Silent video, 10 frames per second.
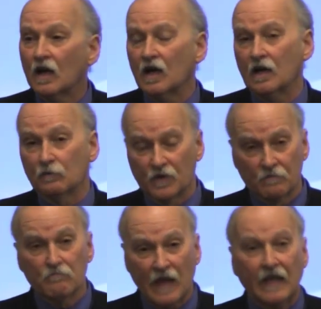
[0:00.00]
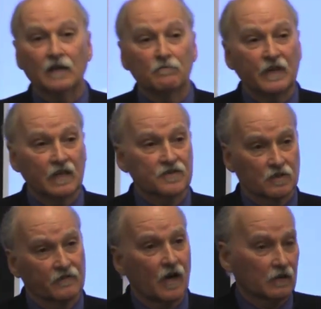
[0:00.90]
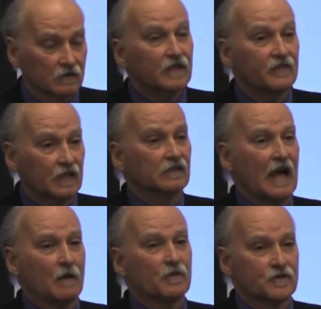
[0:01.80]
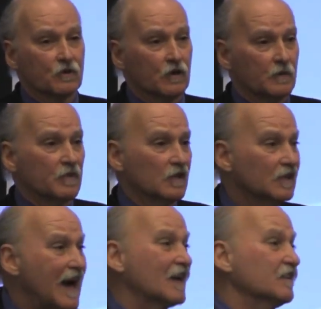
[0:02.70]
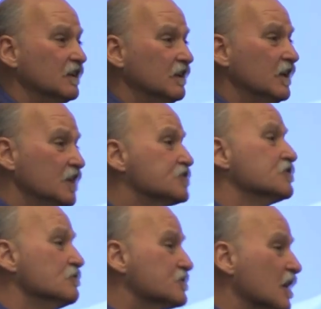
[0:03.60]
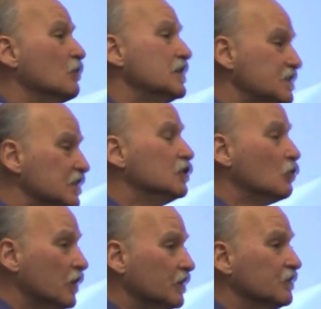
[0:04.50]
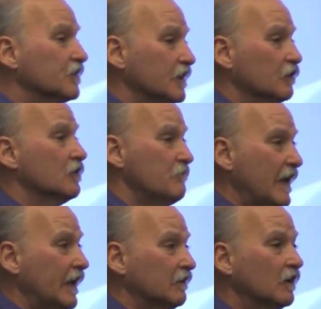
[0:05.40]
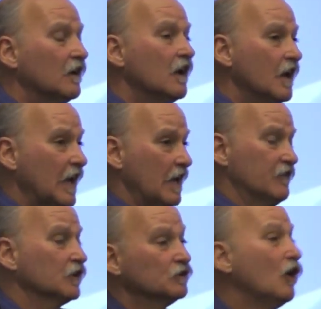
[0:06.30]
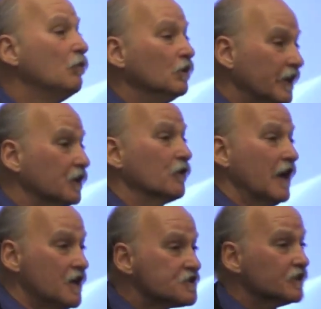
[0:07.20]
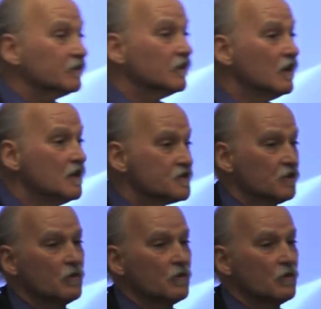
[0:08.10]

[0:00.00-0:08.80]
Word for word: uh, with Maine being sort of our living laboratory. But a lot of the issues that we deal with here in Maine have a global iteration. So